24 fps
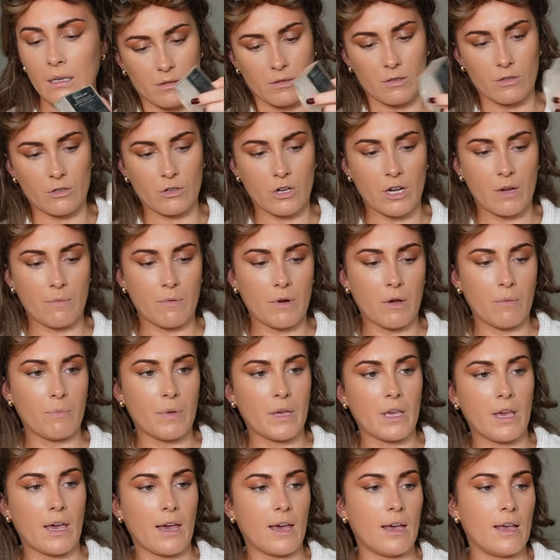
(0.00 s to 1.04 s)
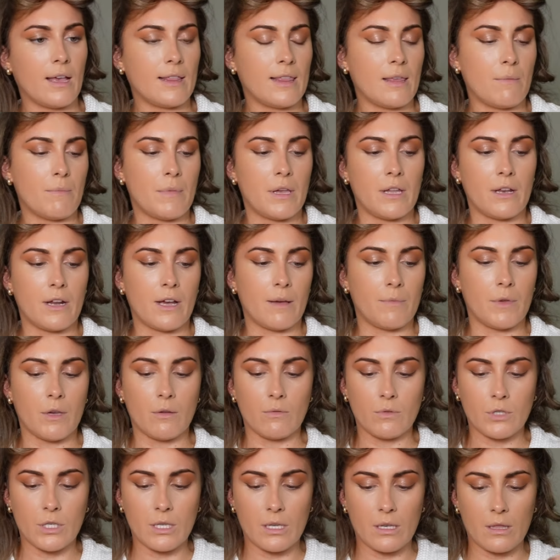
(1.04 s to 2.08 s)
That's great red, but yeah, at the minute I'm
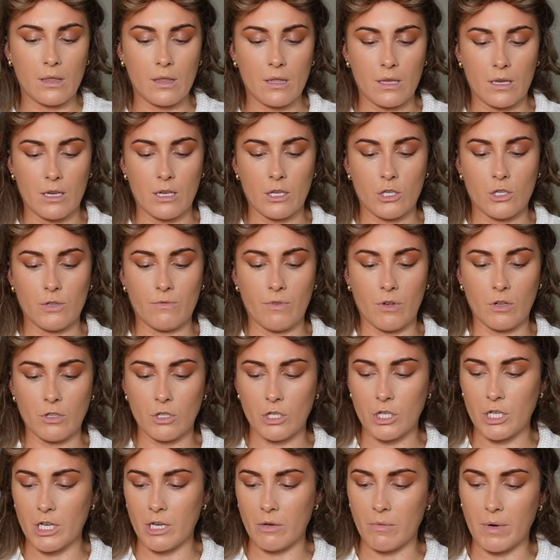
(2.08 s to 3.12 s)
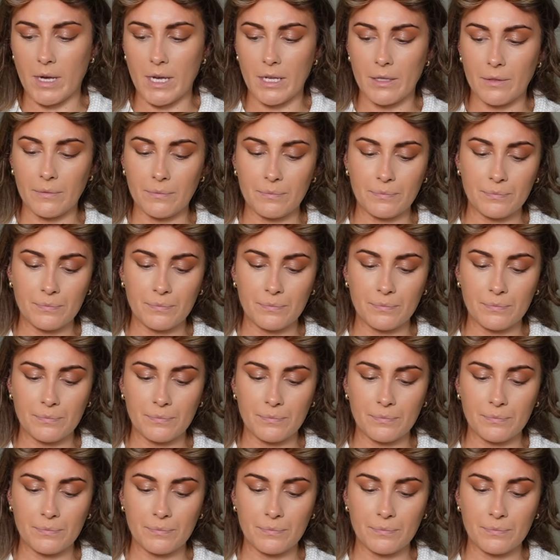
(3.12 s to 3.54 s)
using the Givenchy one.